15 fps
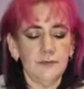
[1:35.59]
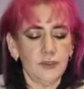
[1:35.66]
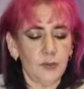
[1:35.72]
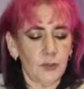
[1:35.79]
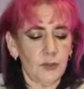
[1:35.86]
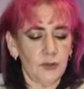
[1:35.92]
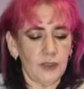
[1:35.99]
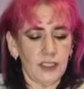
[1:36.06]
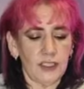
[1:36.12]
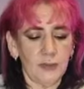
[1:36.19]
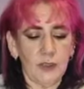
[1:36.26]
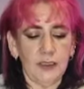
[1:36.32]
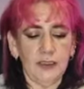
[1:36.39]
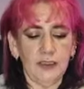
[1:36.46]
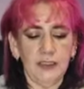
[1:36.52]
So I got this
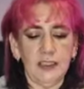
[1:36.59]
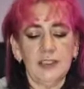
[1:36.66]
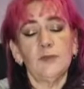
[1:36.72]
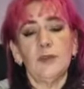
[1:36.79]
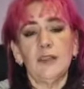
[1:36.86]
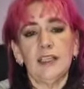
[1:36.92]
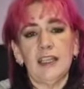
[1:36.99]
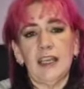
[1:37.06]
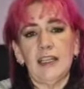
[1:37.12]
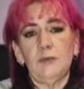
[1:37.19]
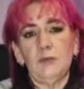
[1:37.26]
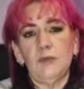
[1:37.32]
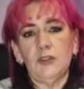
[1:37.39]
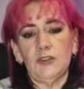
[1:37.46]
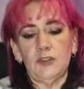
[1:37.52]
one. This one
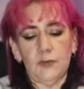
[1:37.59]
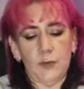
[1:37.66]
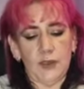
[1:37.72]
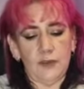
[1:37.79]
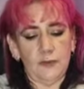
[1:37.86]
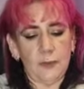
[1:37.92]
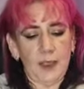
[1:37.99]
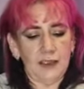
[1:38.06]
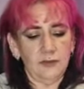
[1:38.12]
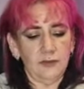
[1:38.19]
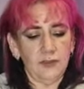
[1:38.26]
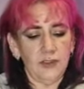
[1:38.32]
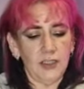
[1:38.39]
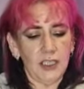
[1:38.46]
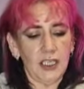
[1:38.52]
again was
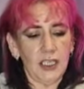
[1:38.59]
£12.